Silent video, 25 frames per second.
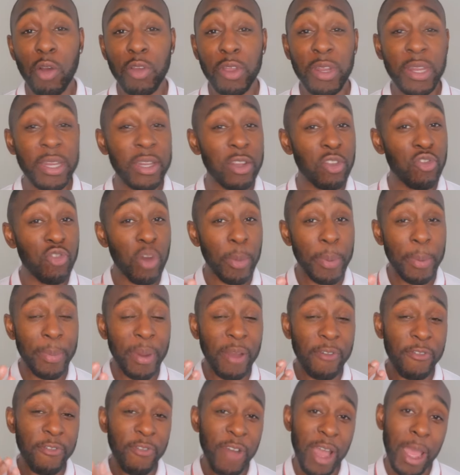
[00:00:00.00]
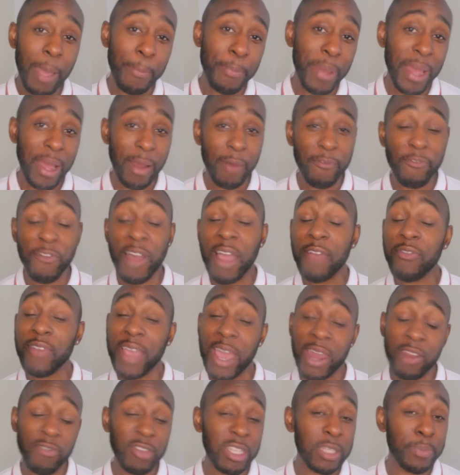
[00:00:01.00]
you need to drop it by 5
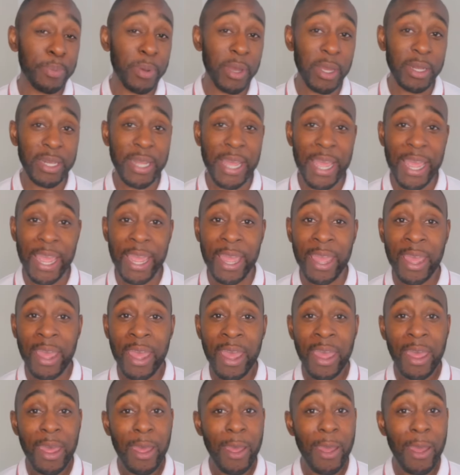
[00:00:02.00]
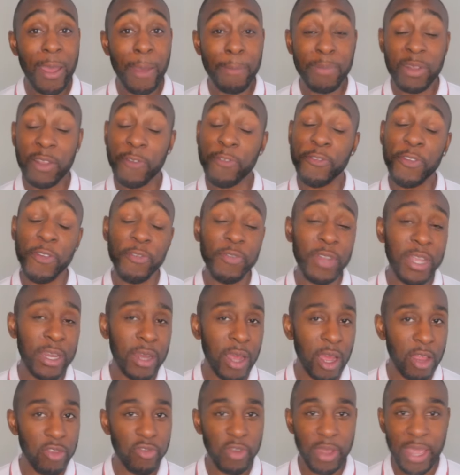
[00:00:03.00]
calories per day to
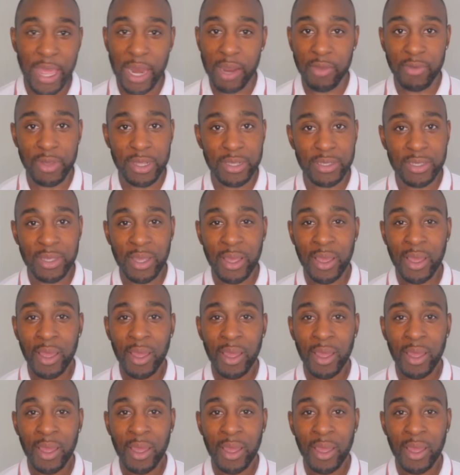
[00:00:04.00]
1,500 calories.